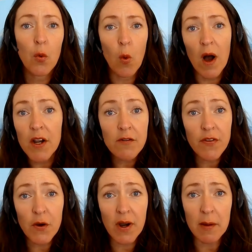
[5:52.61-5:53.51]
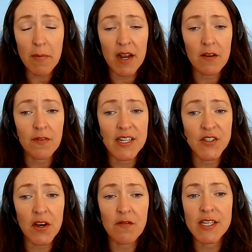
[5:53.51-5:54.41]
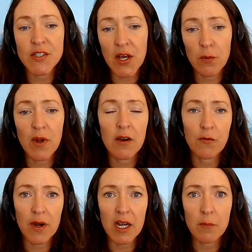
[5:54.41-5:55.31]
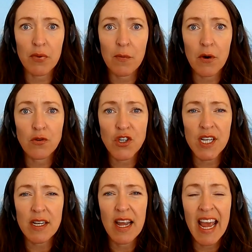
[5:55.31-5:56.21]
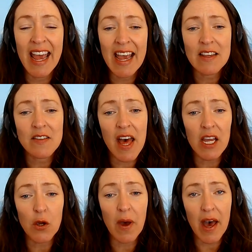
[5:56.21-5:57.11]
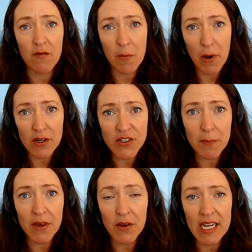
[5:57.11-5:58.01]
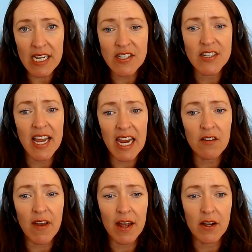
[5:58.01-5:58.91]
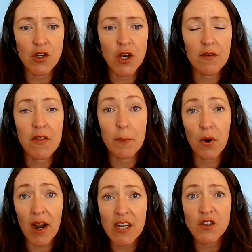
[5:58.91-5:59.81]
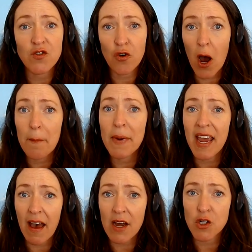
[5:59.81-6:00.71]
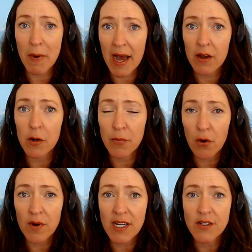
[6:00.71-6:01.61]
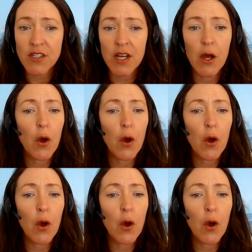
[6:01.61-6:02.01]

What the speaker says: one of the great benefits of the Sunwing Freedom promotion is that you have the possibility to take advantage of the price drop cashback component.